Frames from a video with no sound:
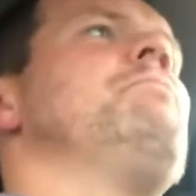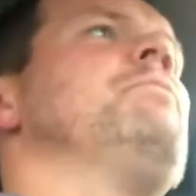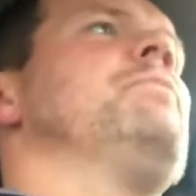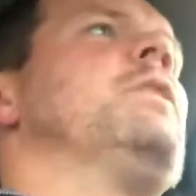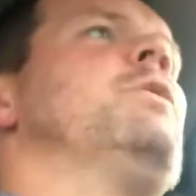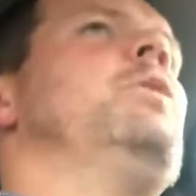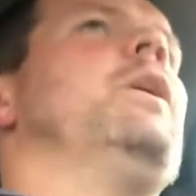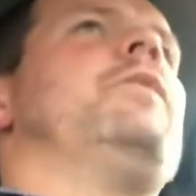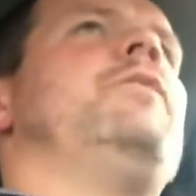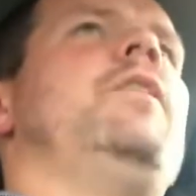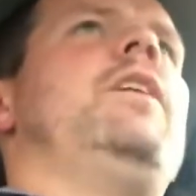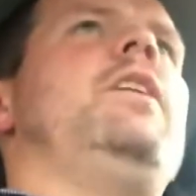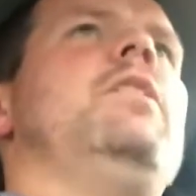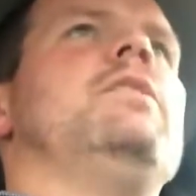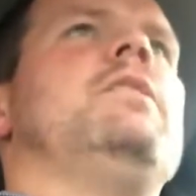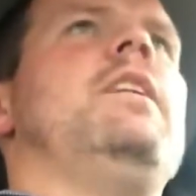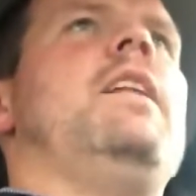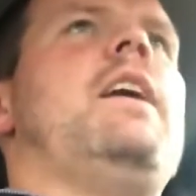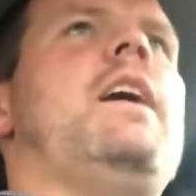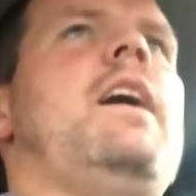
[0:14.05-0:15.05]
Quick video
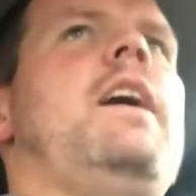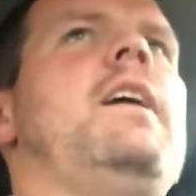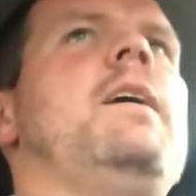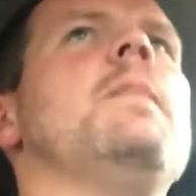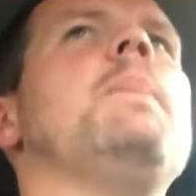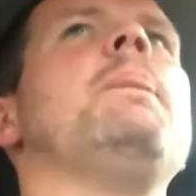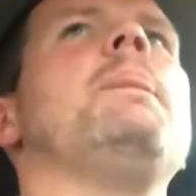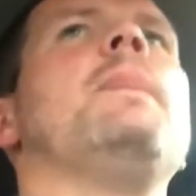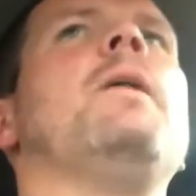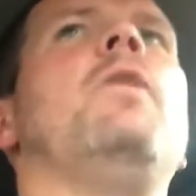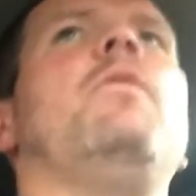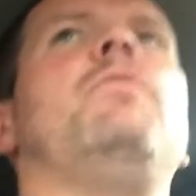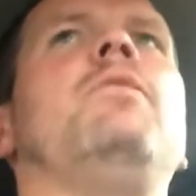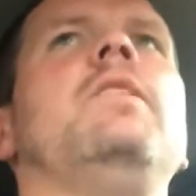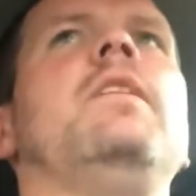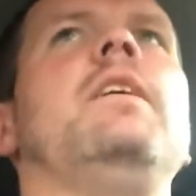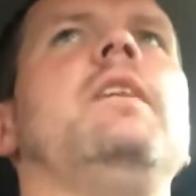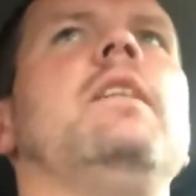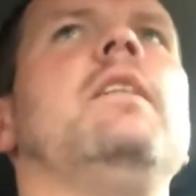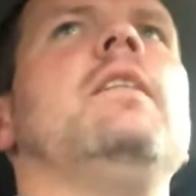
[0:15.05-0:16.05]
today,
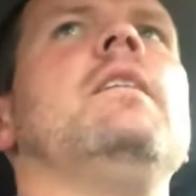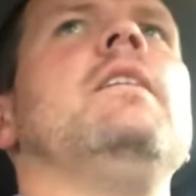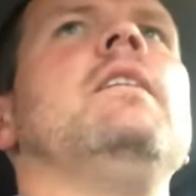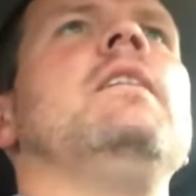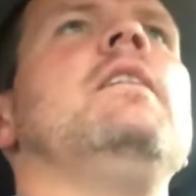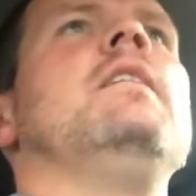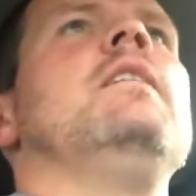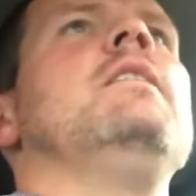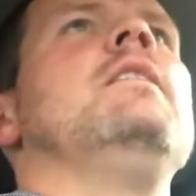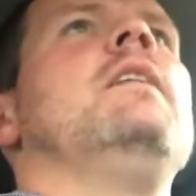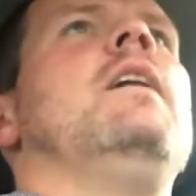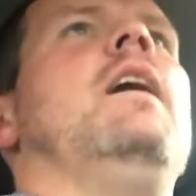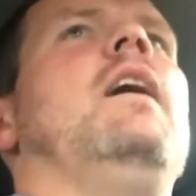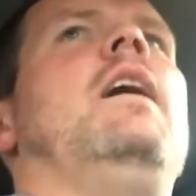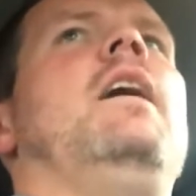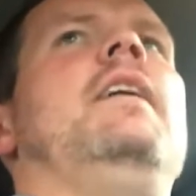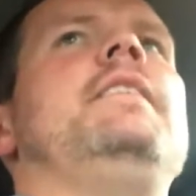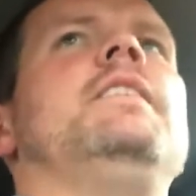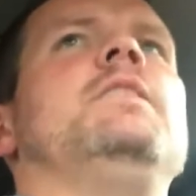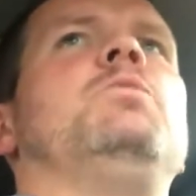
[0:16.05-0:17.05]
hopefully.
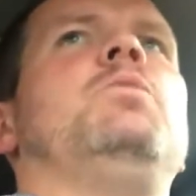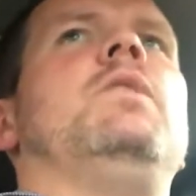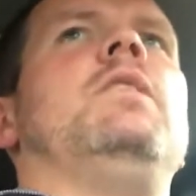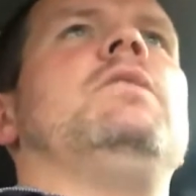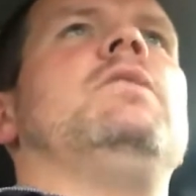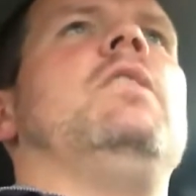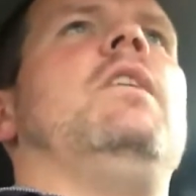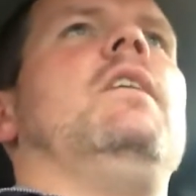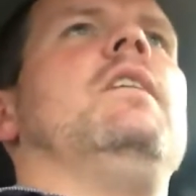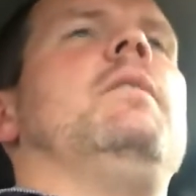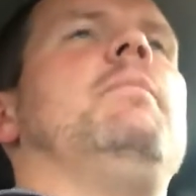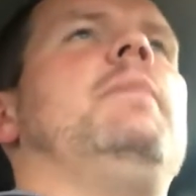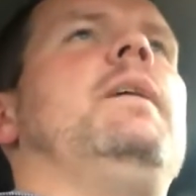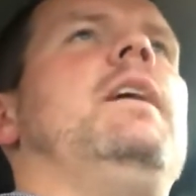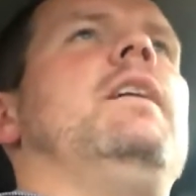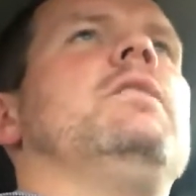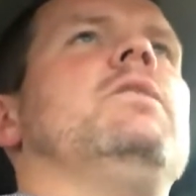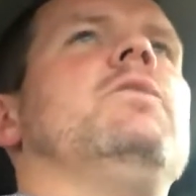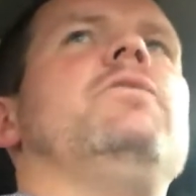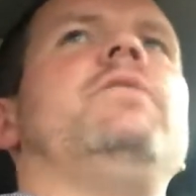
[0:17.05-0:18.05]
Uh, I just want to talk
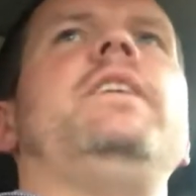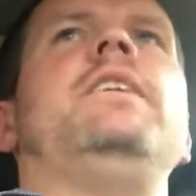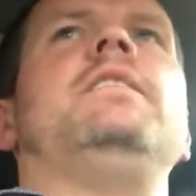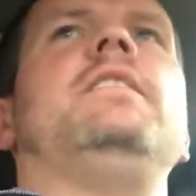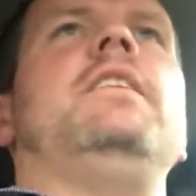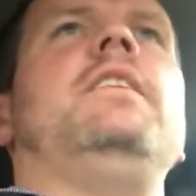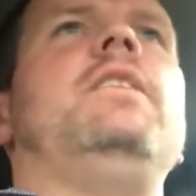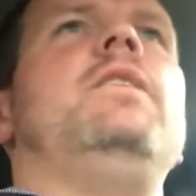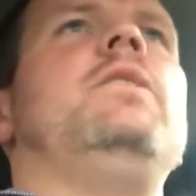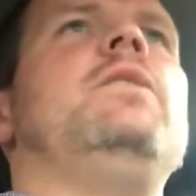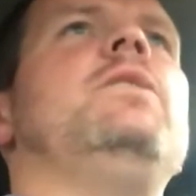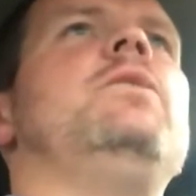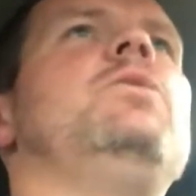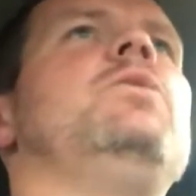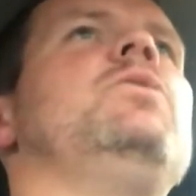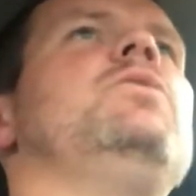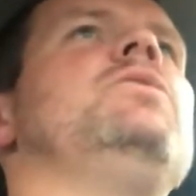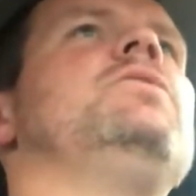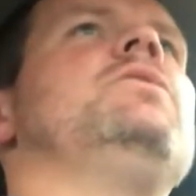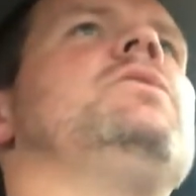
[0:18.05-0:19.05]
about the recent
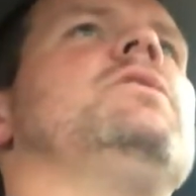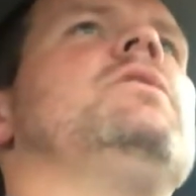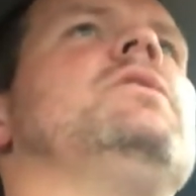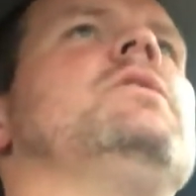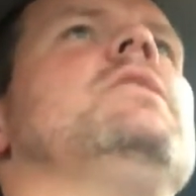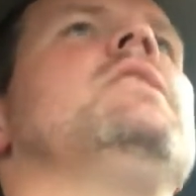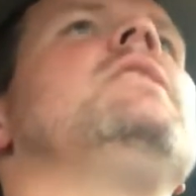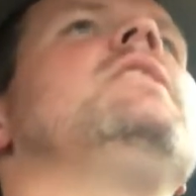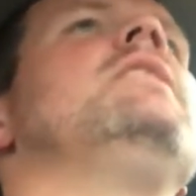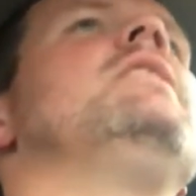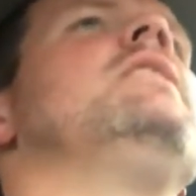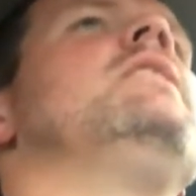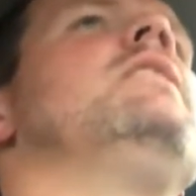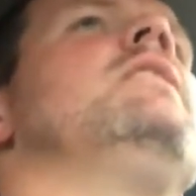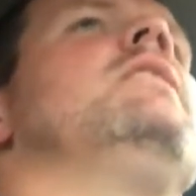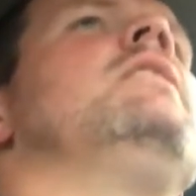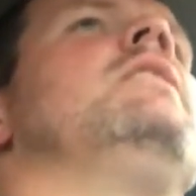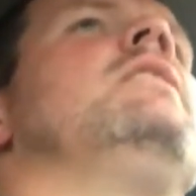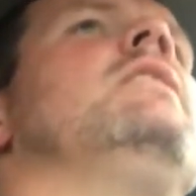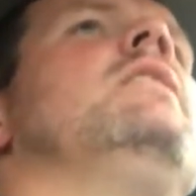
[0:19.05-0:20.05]
news,
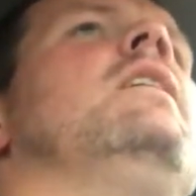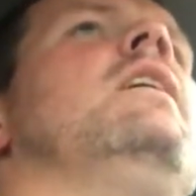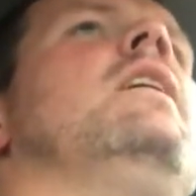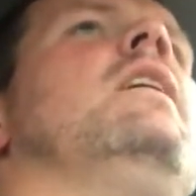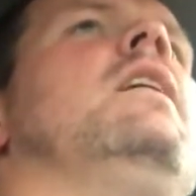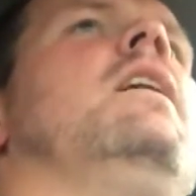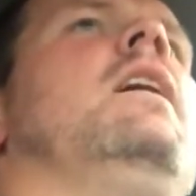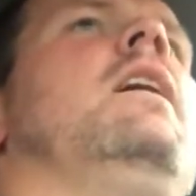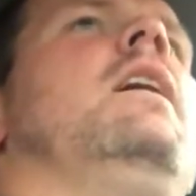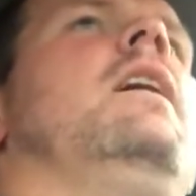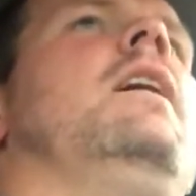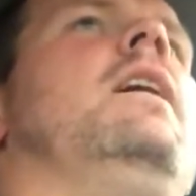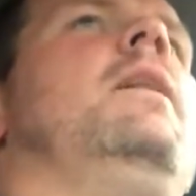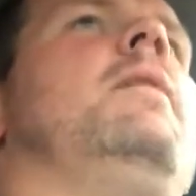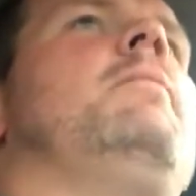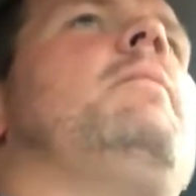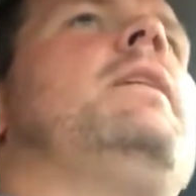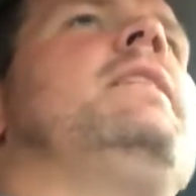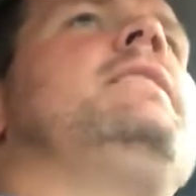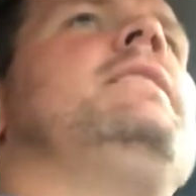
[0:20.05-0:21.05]

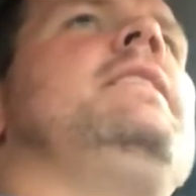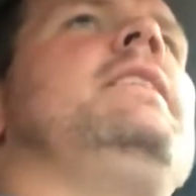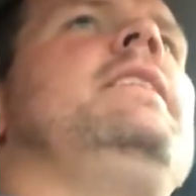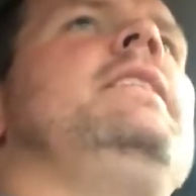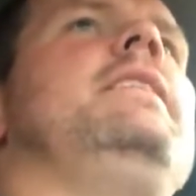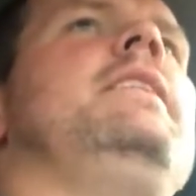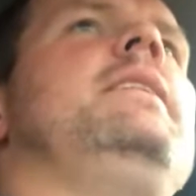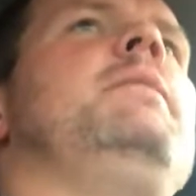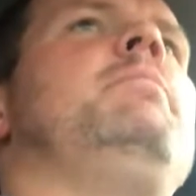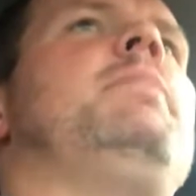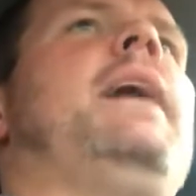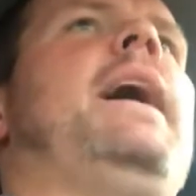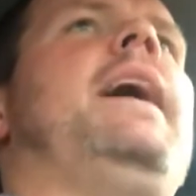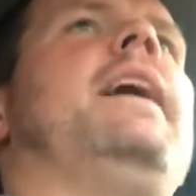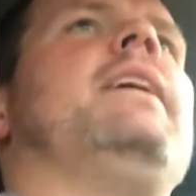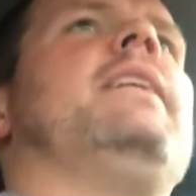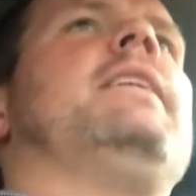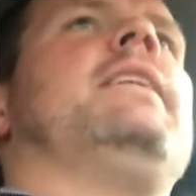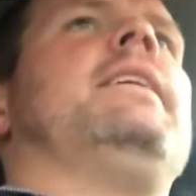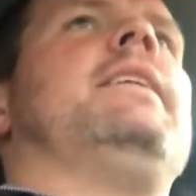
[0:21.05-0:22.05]
um, TD
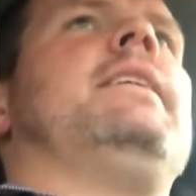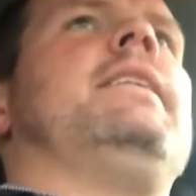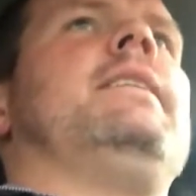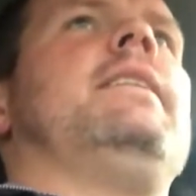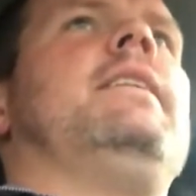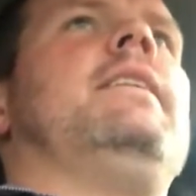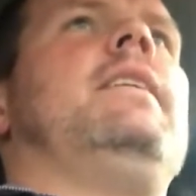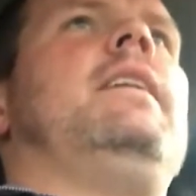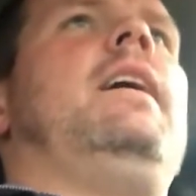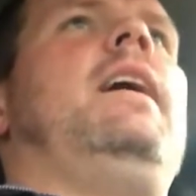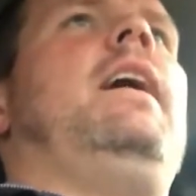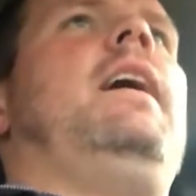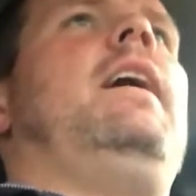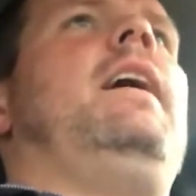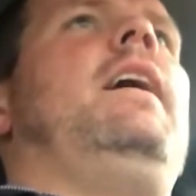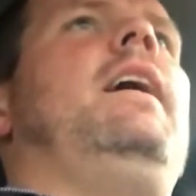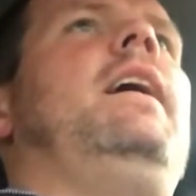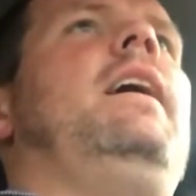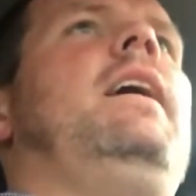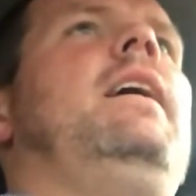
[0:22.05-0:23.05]
Bank
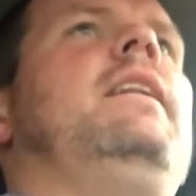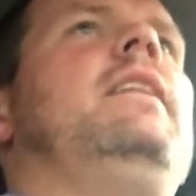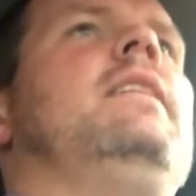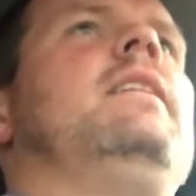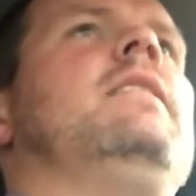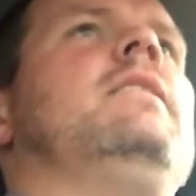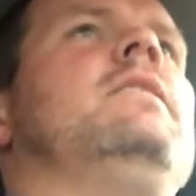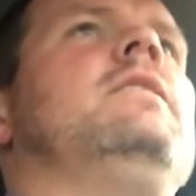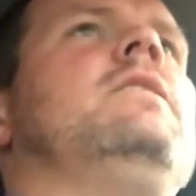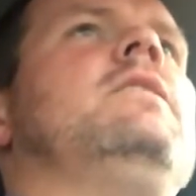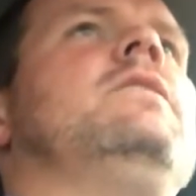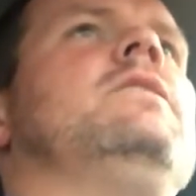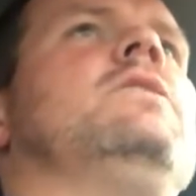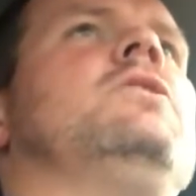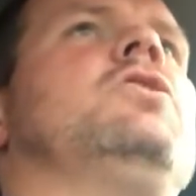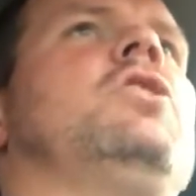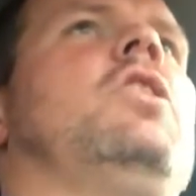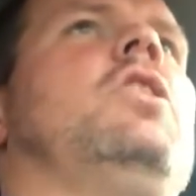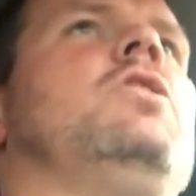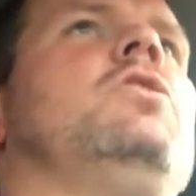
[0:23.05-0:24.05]

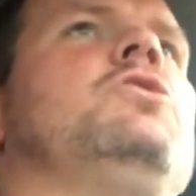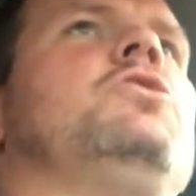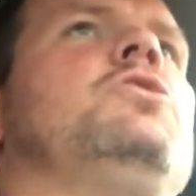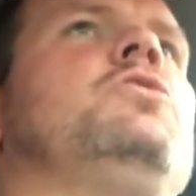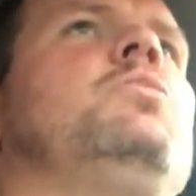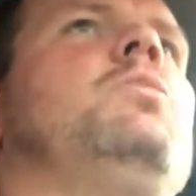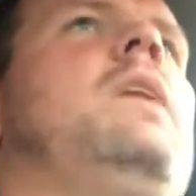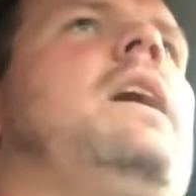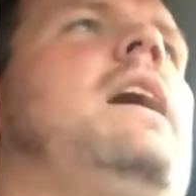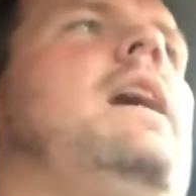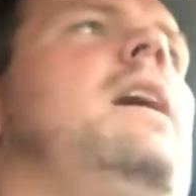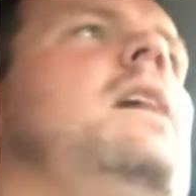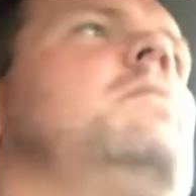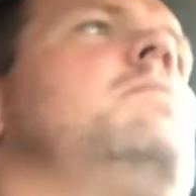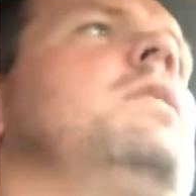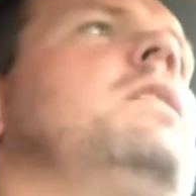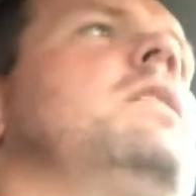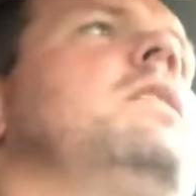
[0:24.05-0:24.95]
and Charles Schwab.